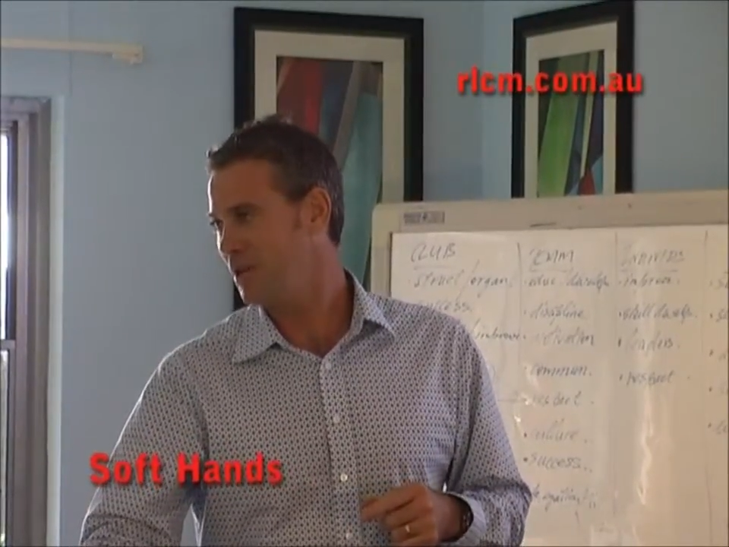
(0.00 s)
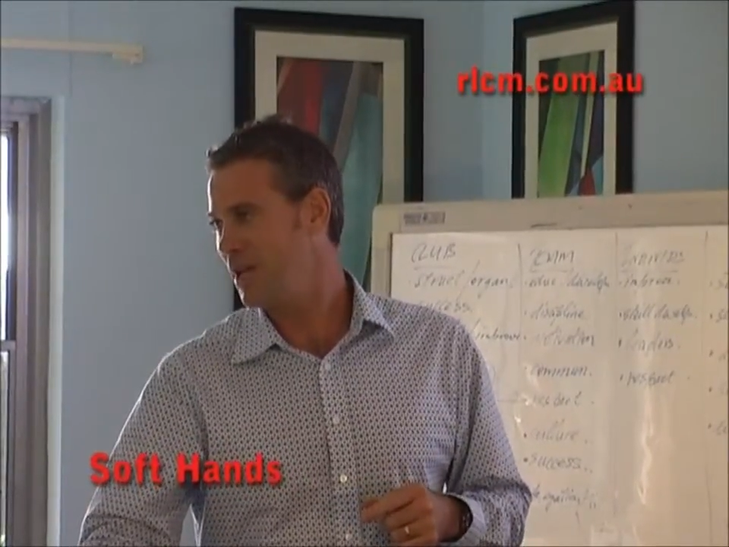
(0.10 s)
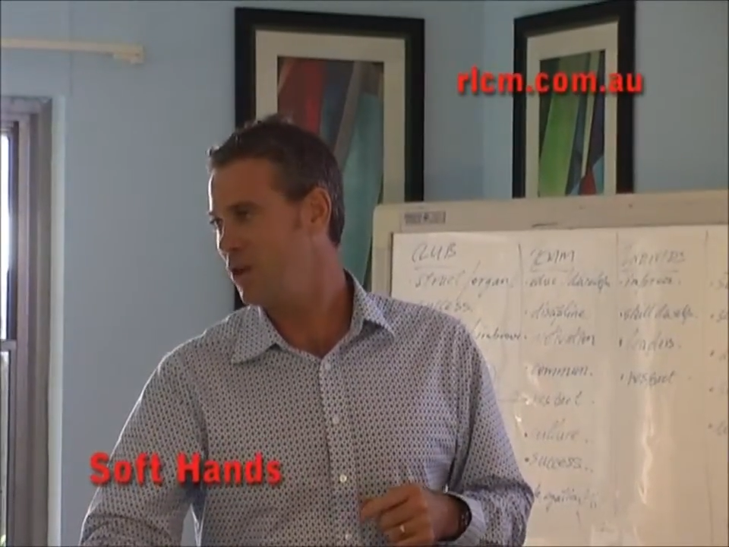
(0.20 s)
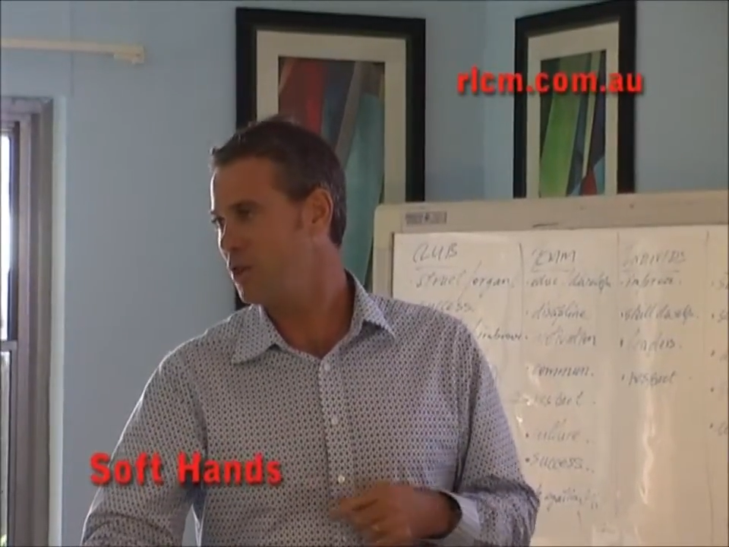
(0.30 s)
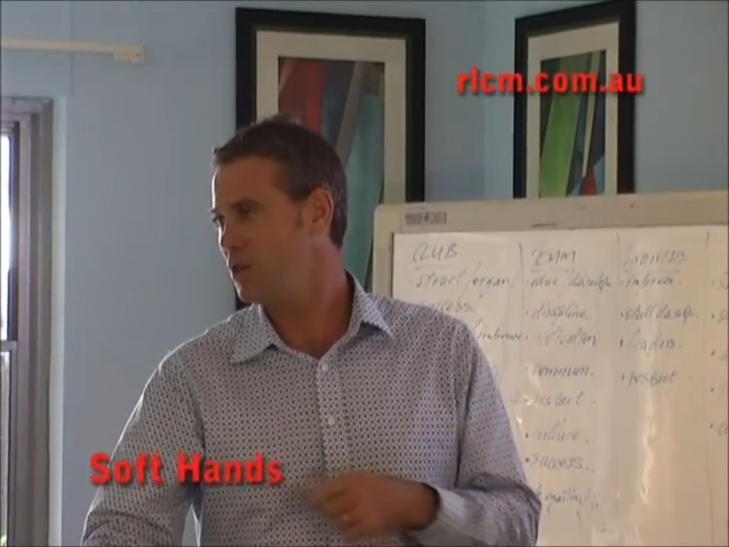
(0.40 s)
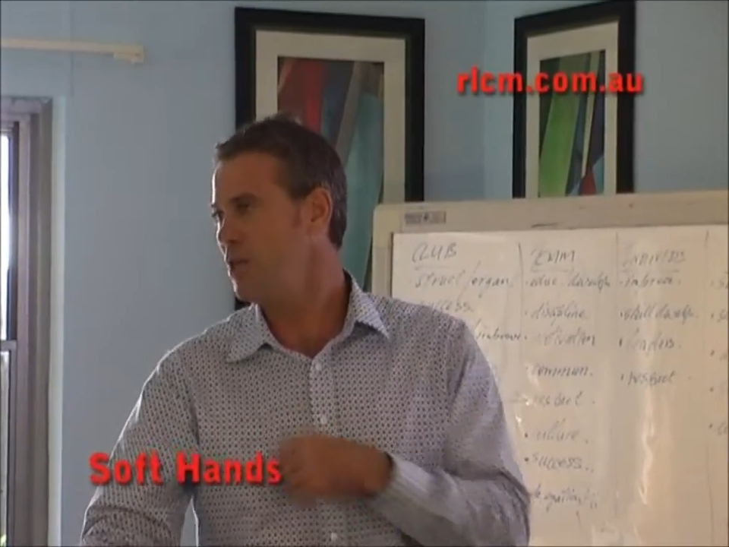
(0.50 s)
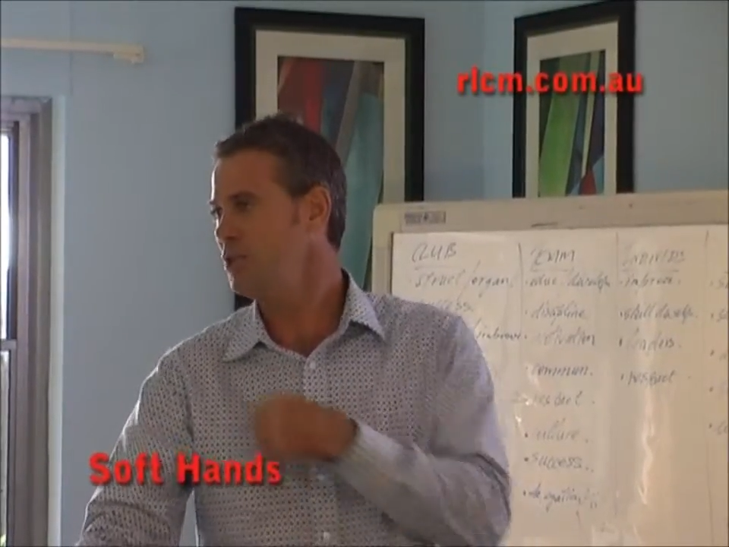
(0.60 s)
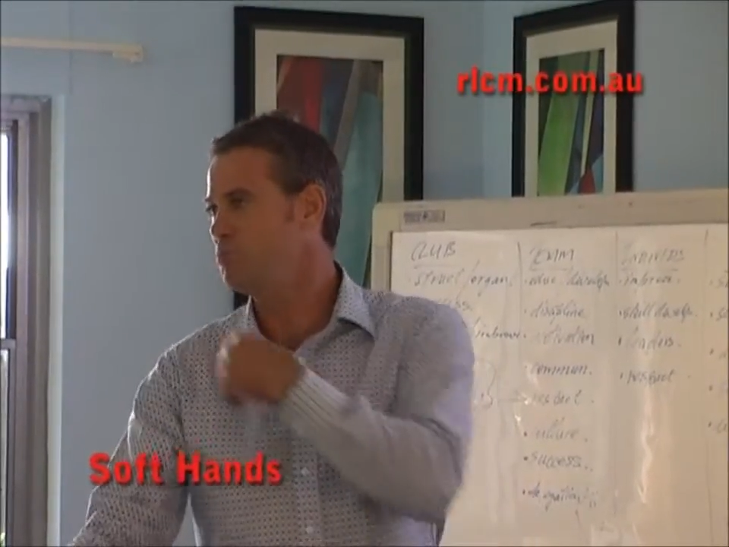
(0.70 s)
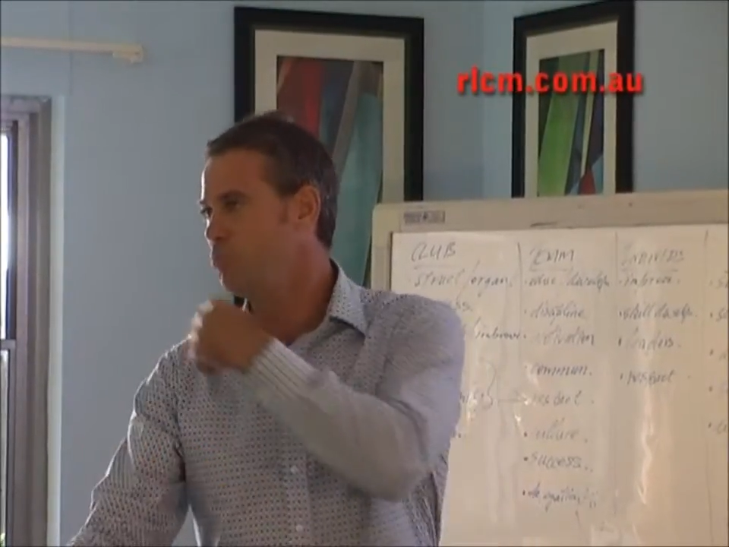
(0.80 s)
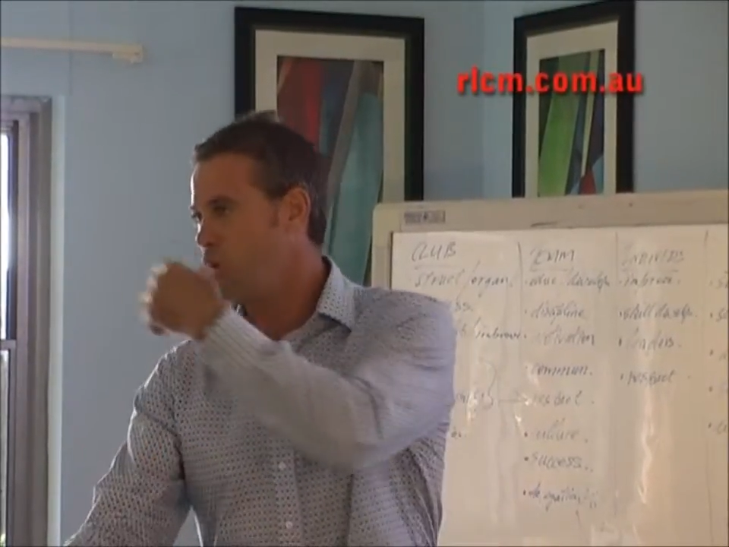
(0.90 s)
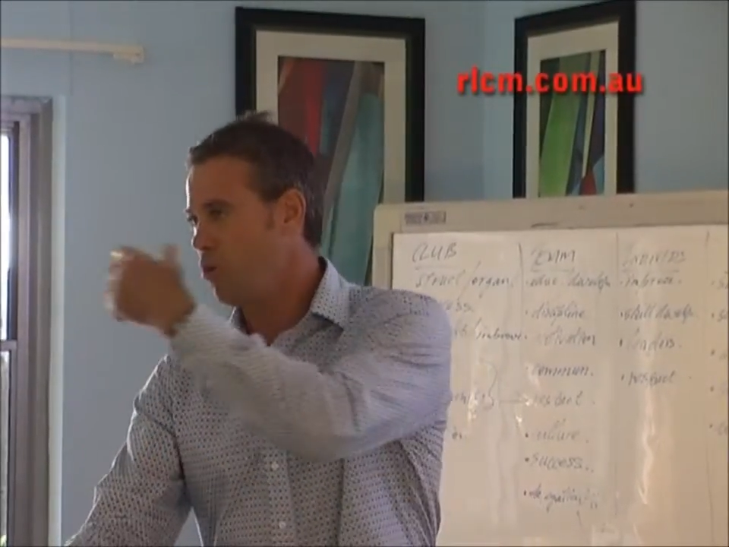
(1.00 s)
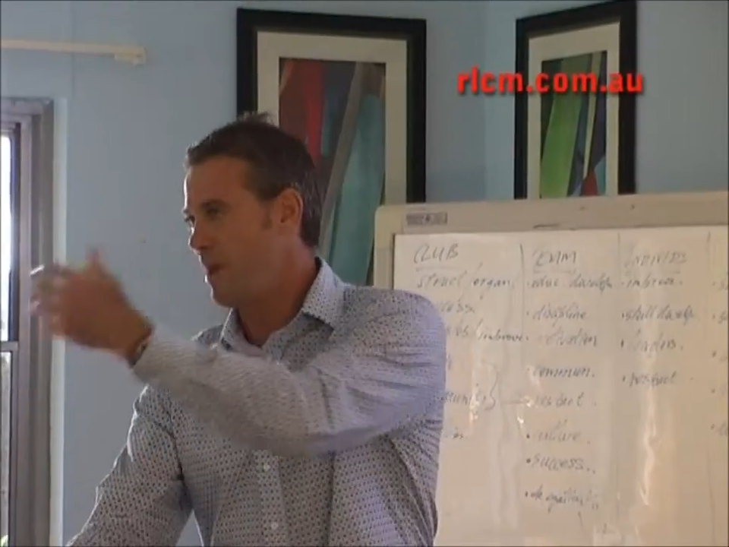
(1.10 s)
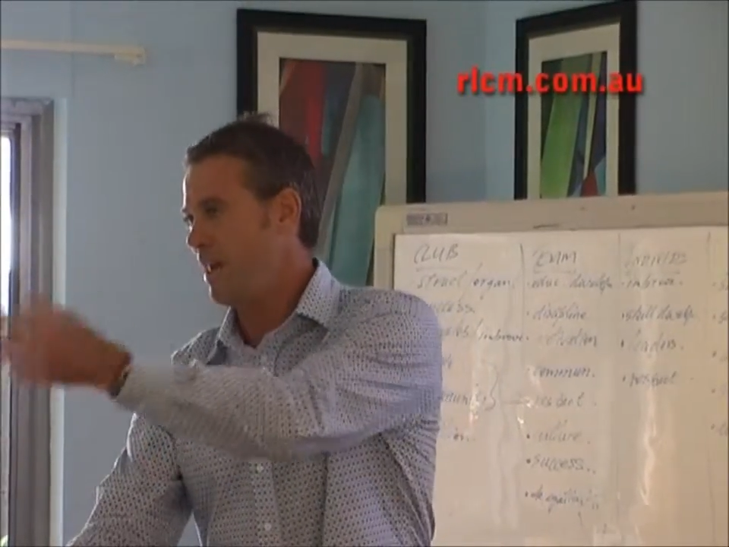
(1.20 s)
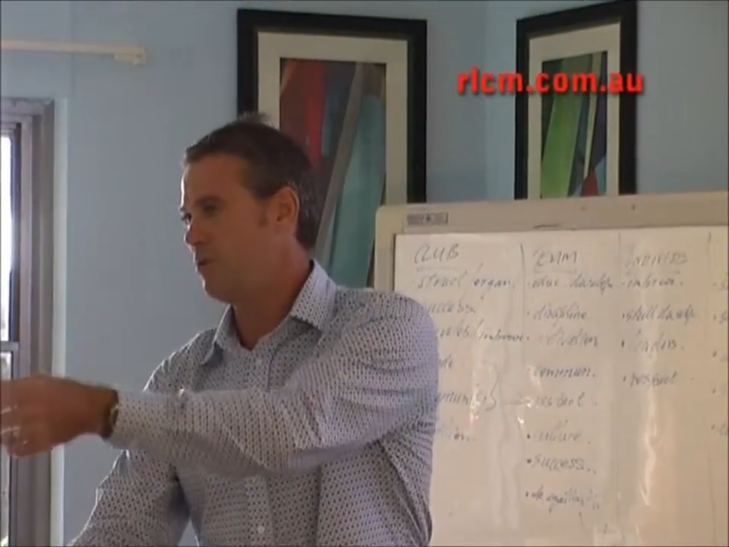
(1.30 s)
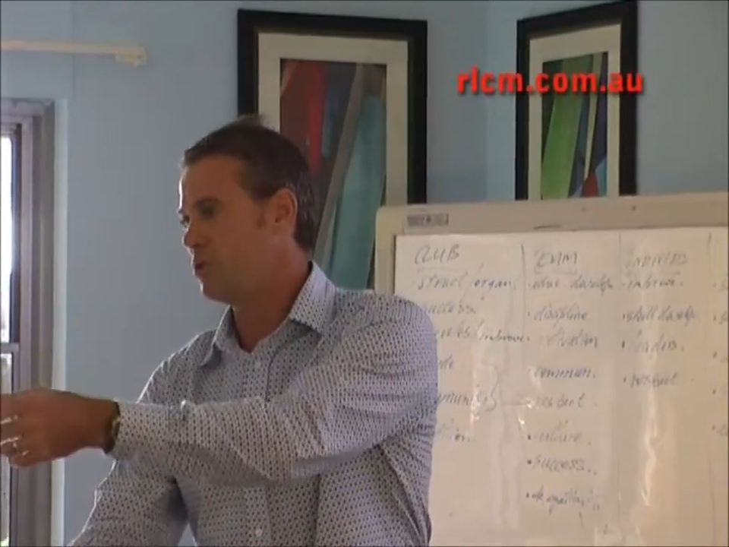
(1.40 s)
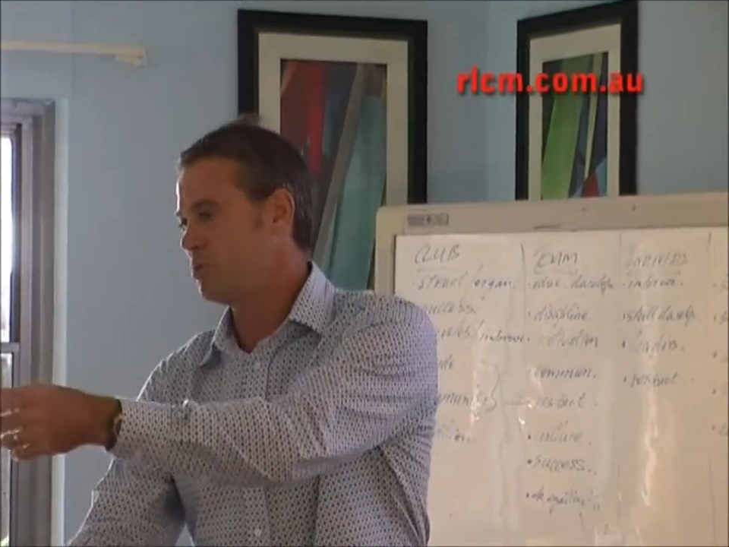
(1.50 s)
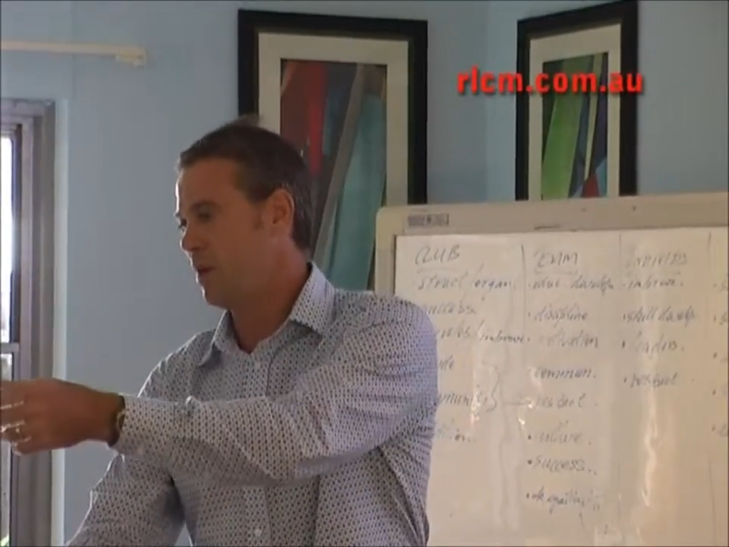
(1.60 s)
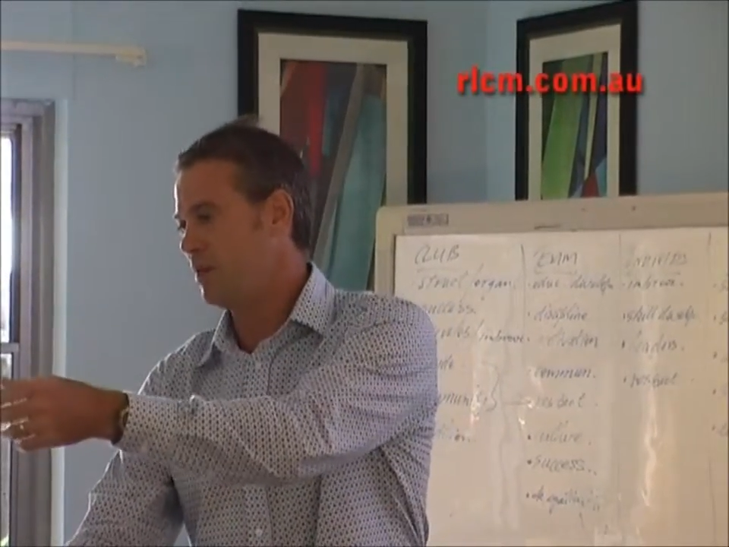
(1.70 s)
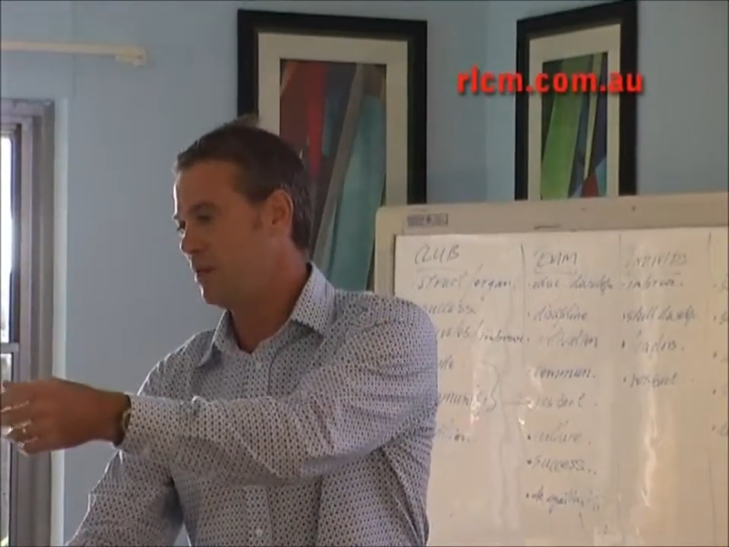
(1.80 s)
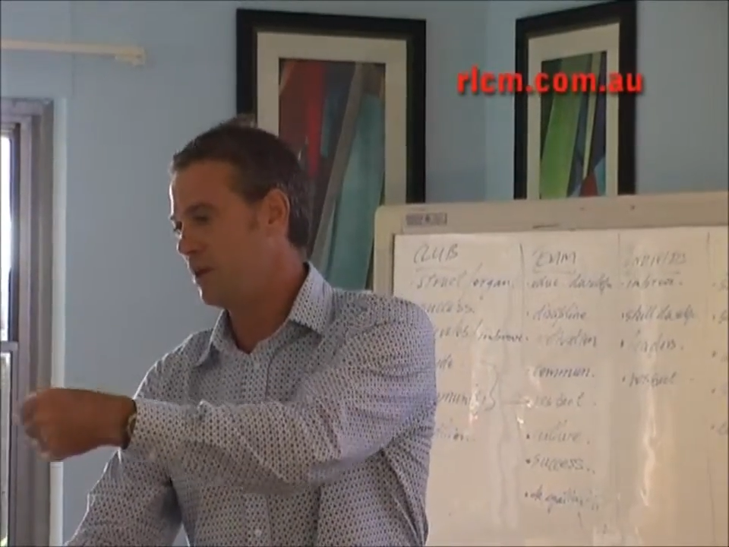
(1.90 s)
And I think it's more about a
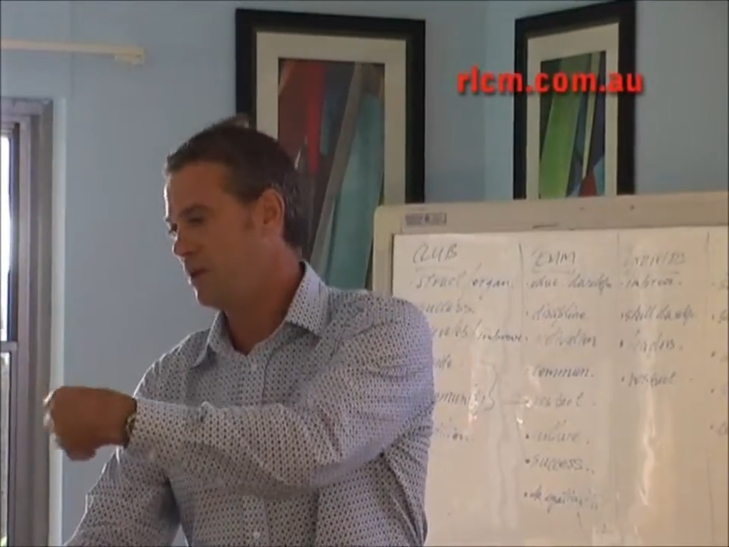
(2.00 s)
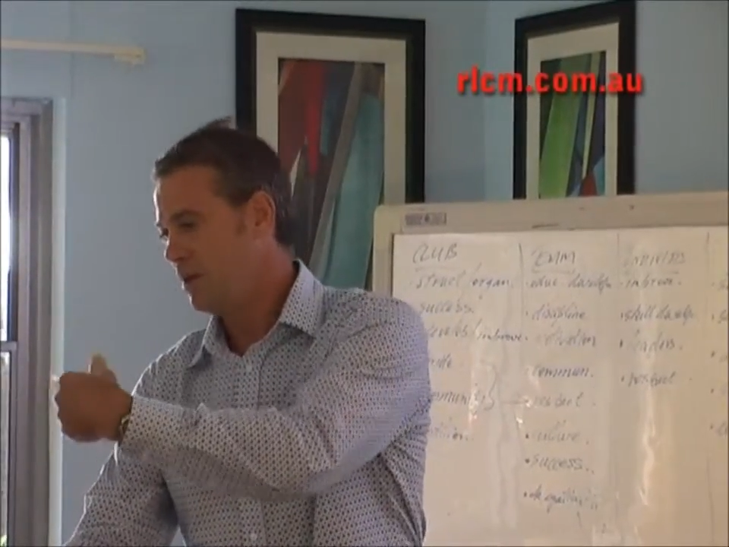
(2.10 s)
respect thing.